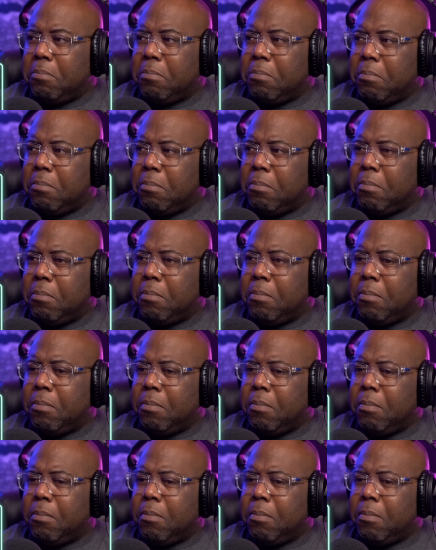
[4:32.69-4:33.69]
She
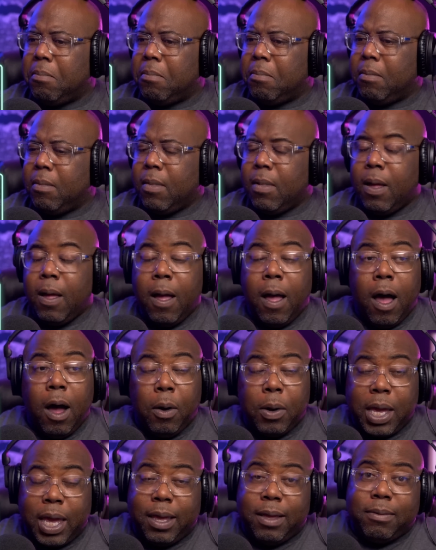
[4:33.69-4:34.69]
don't tell me.
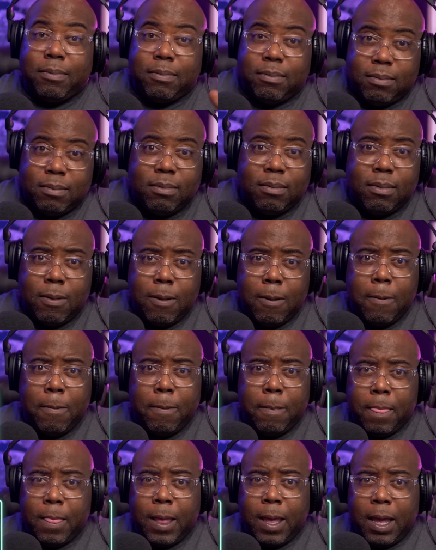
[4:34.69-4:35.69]
Okay.
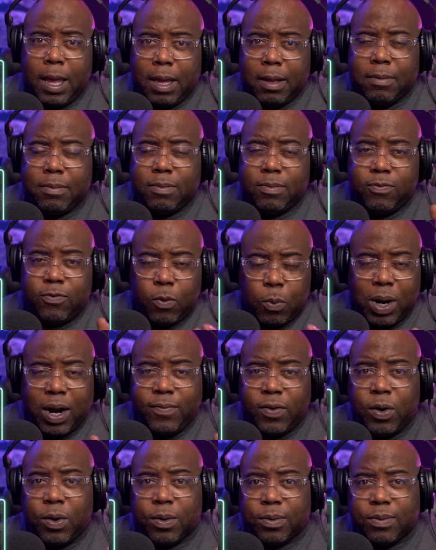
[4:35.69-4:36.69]
From what
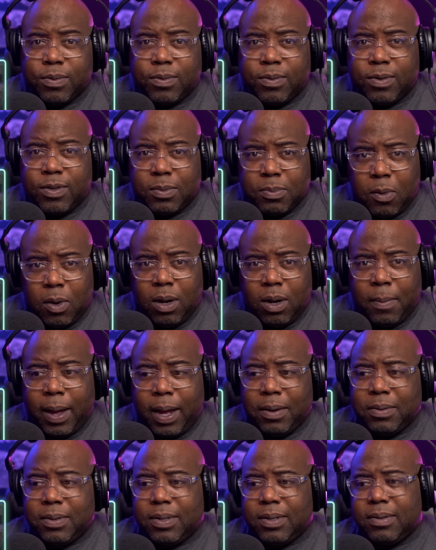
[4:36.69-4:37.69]
I've heard, small
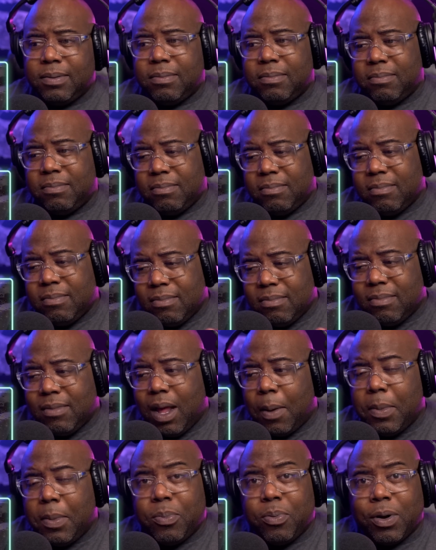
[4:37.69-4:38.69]
amounts,
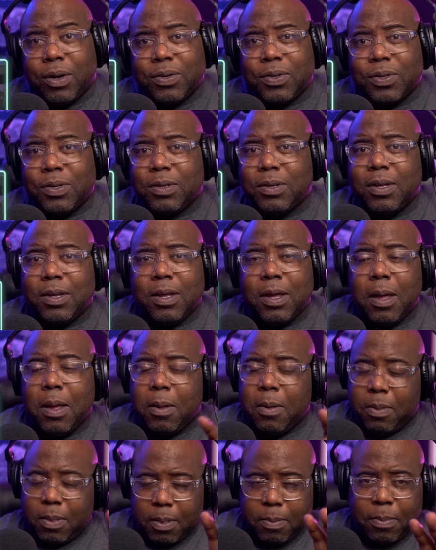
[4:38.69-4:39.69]
I'm impressed.
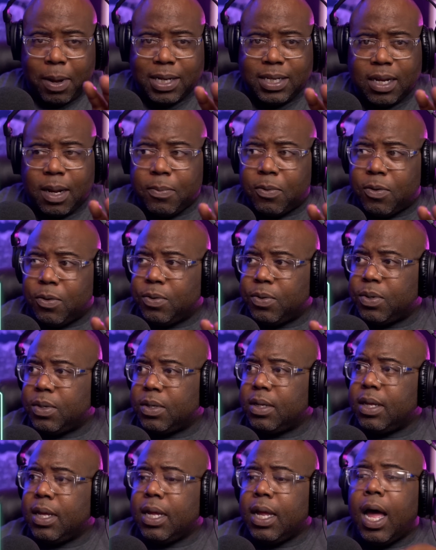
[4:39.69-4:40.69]
By Tom Cruise.
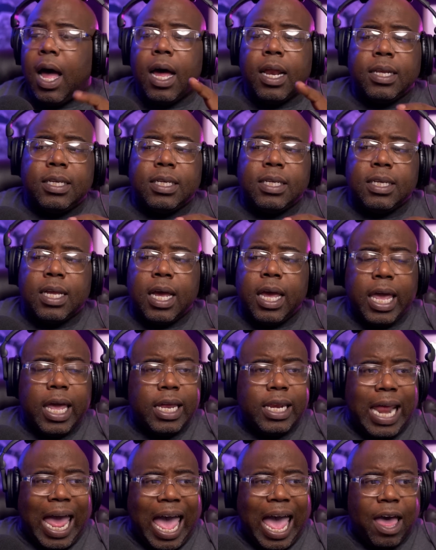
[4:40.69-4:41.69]
How? This is
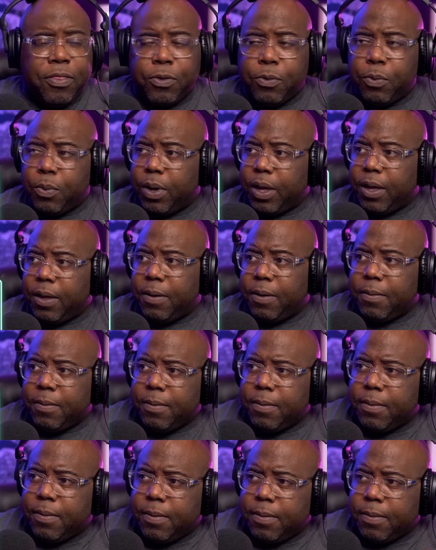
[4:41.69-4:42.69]
Anne Hathaway.
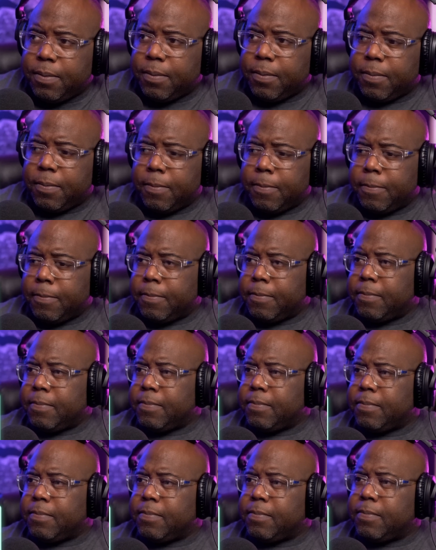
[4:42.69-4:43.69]
I ought to
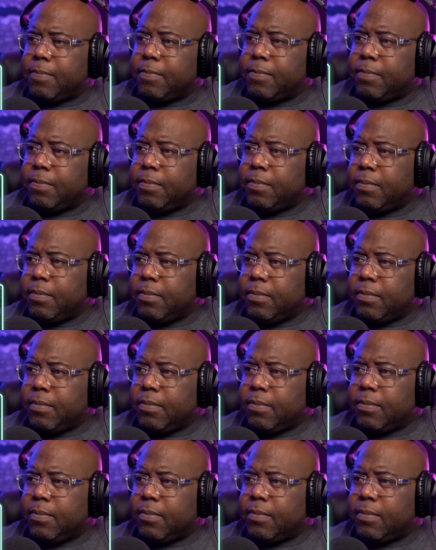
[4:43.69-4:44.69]
be.
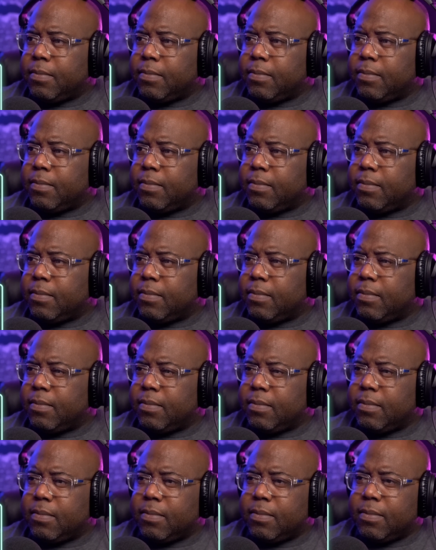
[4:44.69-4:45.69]
She likes me
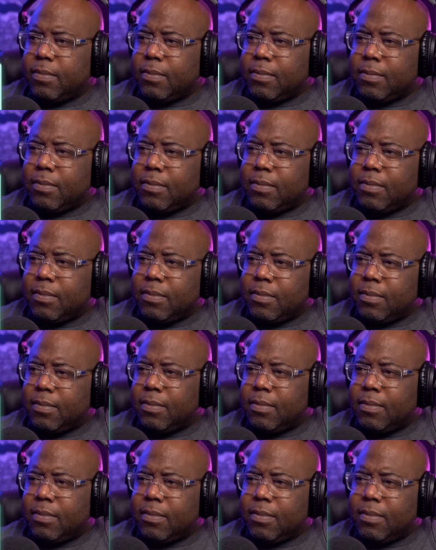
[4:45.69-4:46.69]
just as I
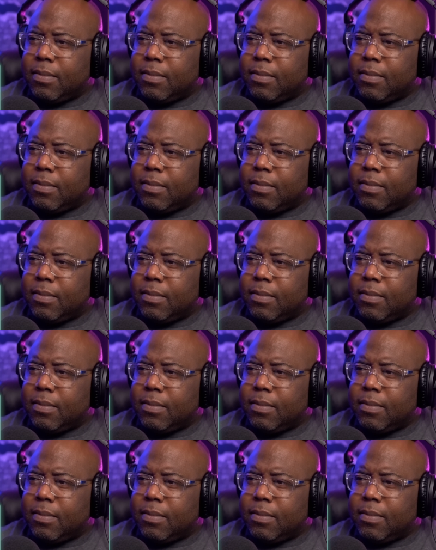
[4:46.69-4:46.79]
am.